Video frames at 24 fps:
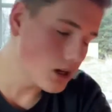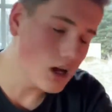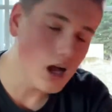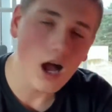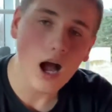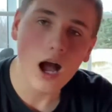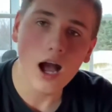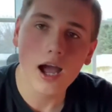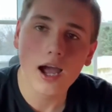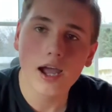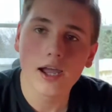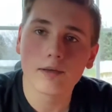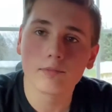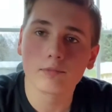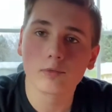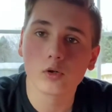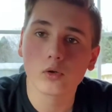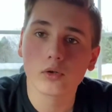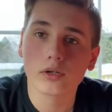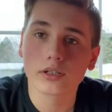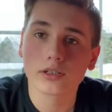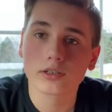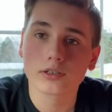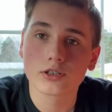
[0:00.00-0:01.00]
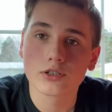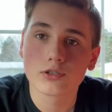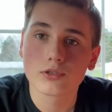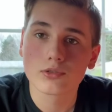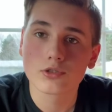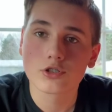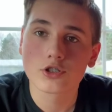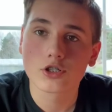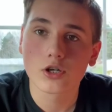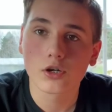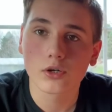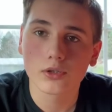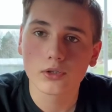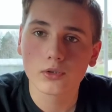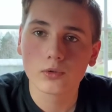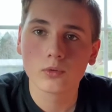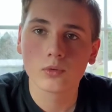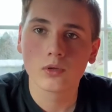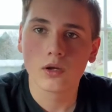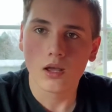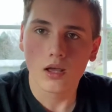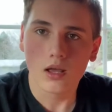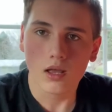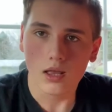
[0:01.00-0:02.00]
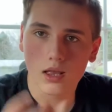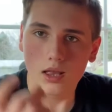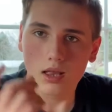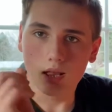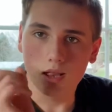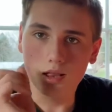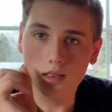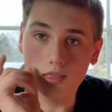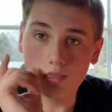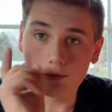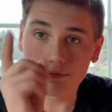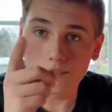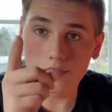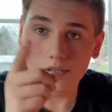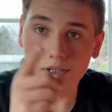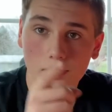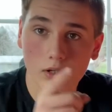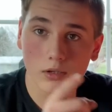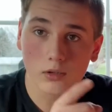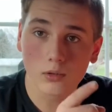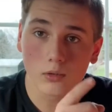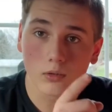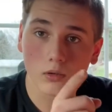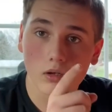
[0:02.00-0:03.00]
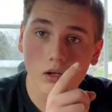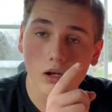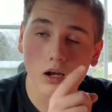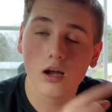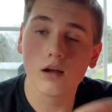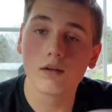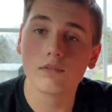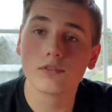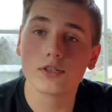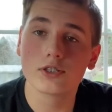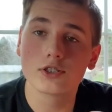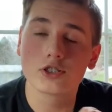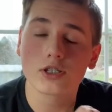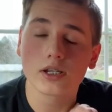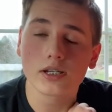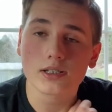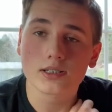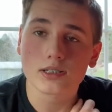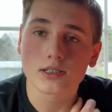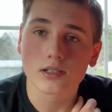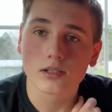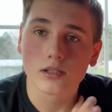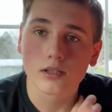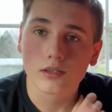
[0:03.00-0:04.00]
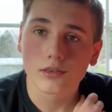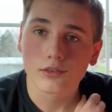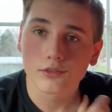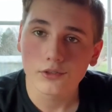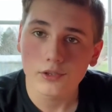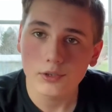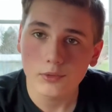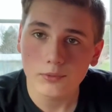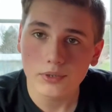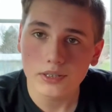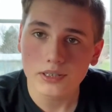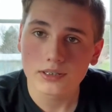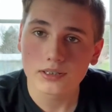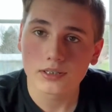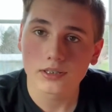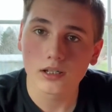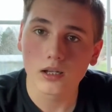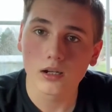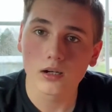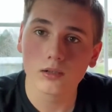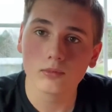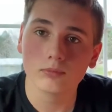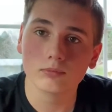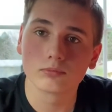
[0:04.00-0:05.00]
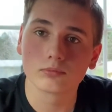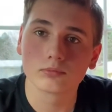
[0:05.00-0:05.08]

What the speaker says: I am going to show you the video of the chicks 3 weeks ago